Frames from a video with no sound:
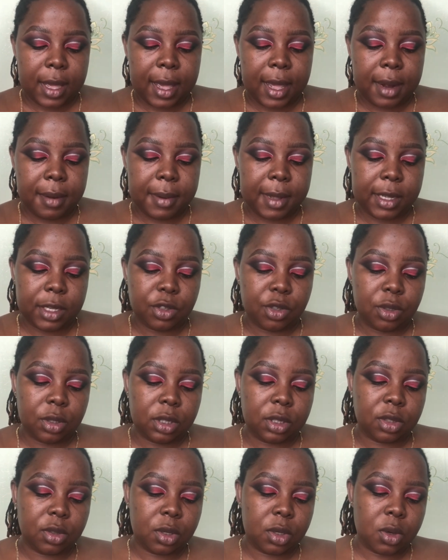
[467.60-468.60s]
and mind you,
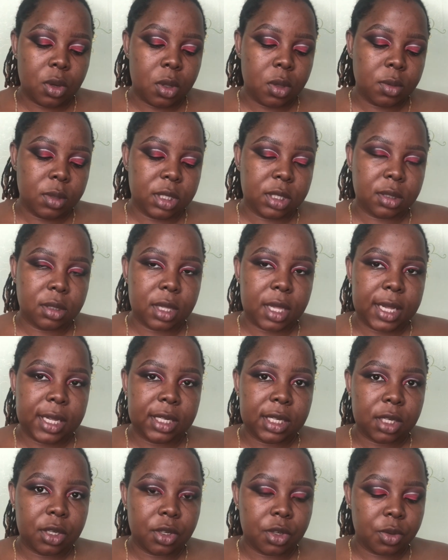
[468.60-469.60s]
it's not always
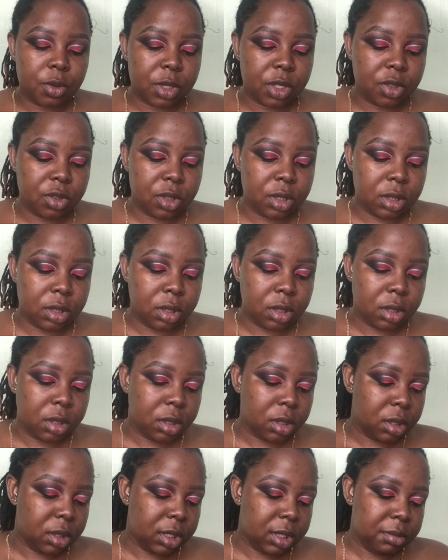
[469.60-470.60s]
800 questions.
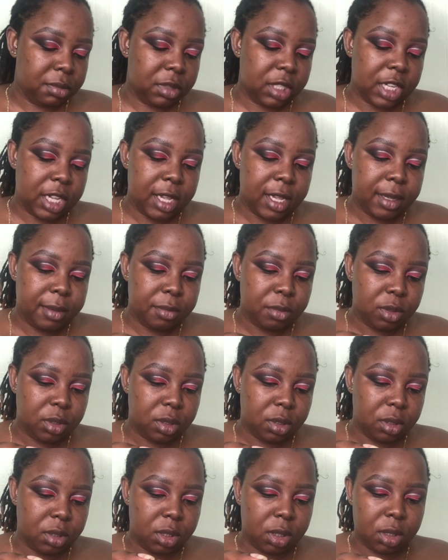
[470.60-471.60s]
Sometimes
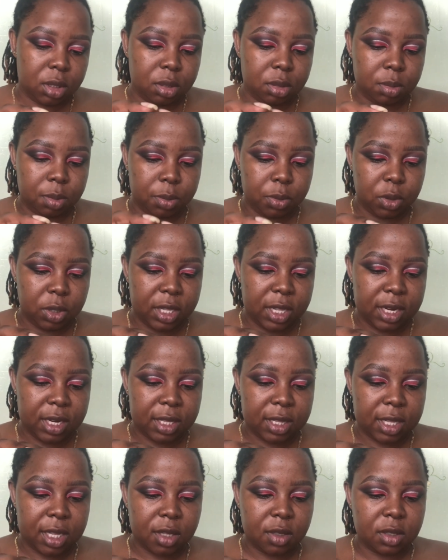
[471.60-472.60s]
you get
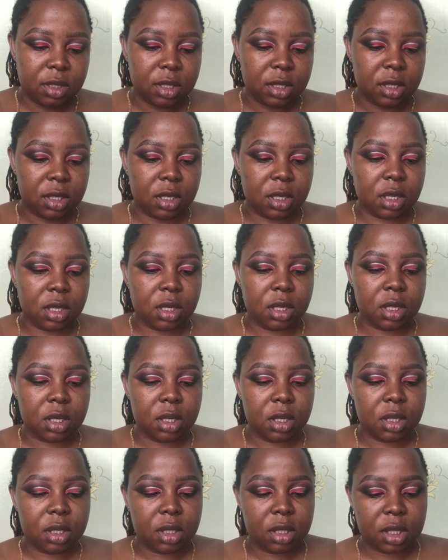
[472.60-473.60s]
1,000,
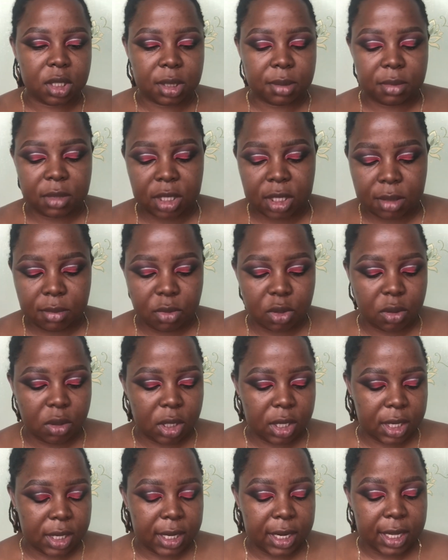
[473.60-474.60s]
sometimes you
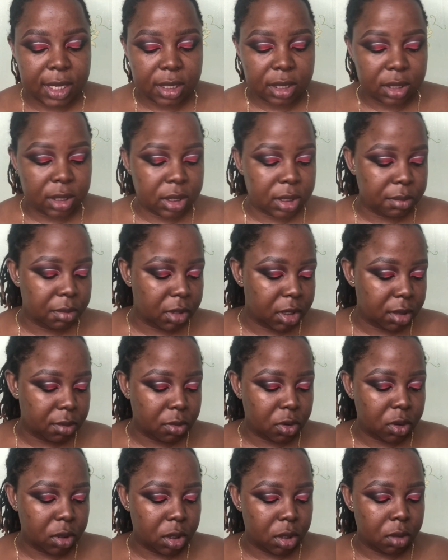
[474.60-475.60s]
get less,
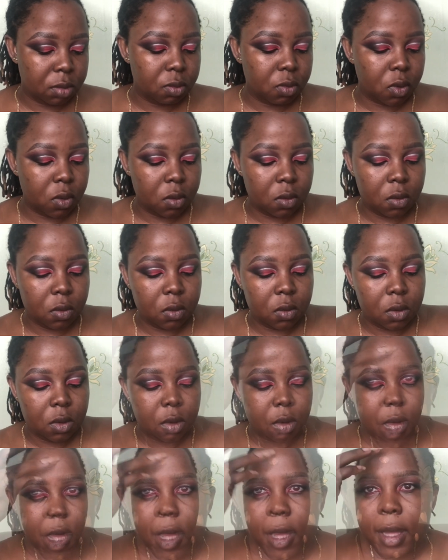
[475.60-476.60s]
sometimes you get more.
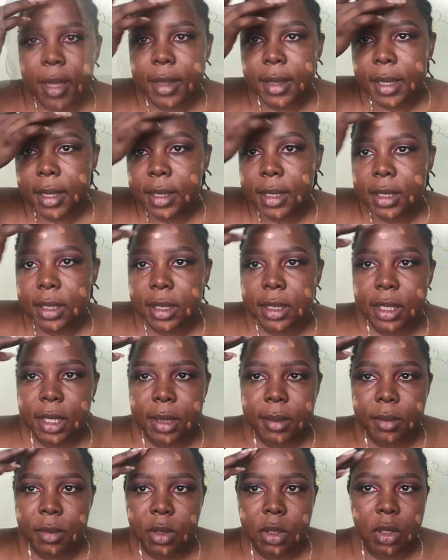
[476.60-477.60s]
And then in
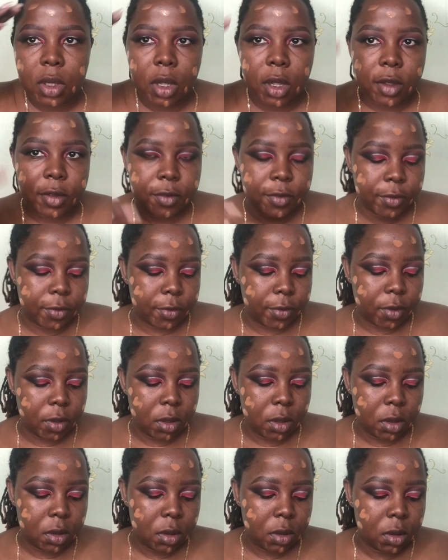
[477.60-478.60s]
terms of
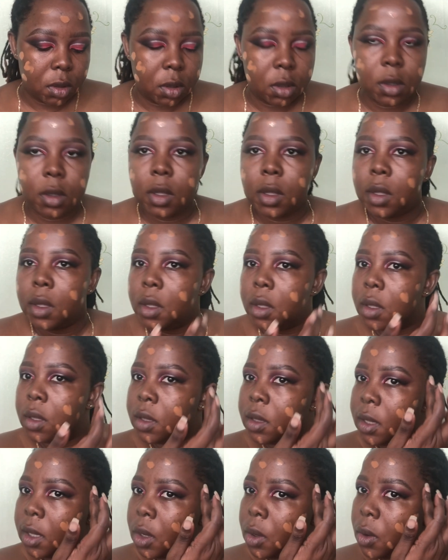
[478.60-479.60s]

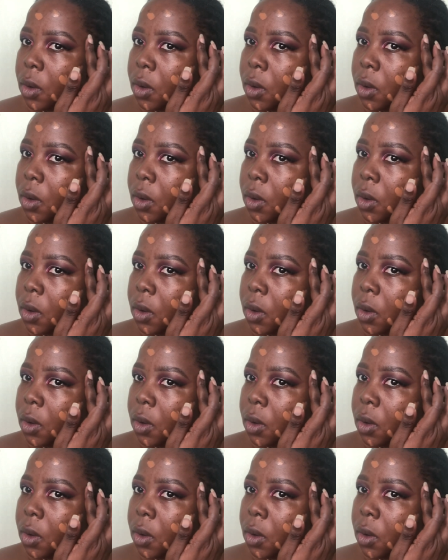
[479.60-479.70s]
the